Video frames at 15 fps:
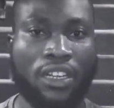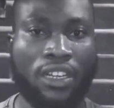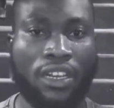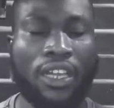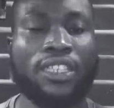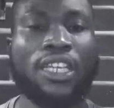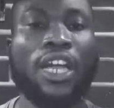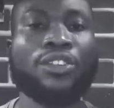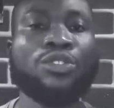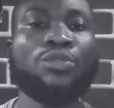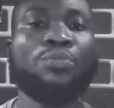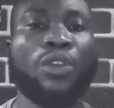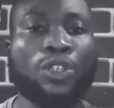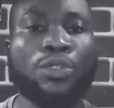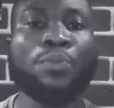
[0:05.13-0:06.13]
Let's
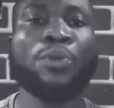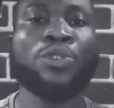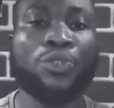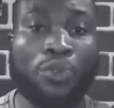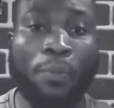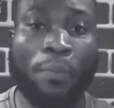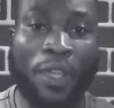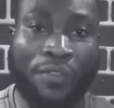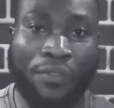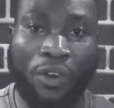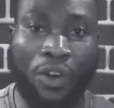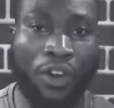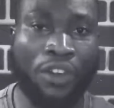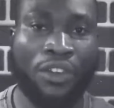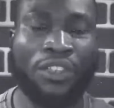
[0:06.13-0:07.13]
assume you're supposed to pay for
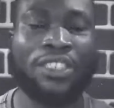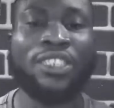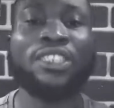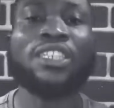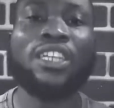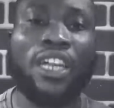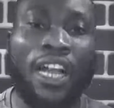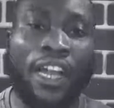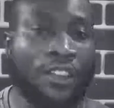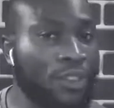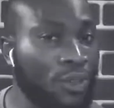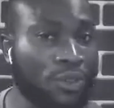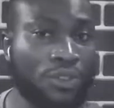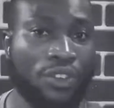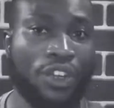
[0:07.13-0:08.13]
all your sins. Can
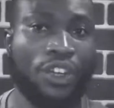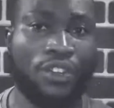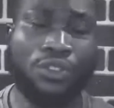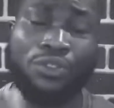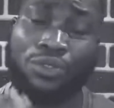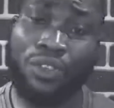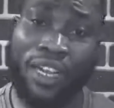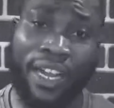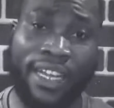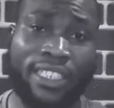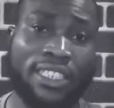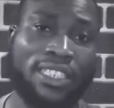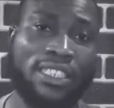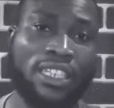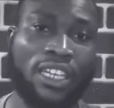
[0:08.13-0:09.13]
you? You
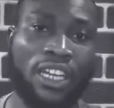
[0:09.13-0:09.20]
can't.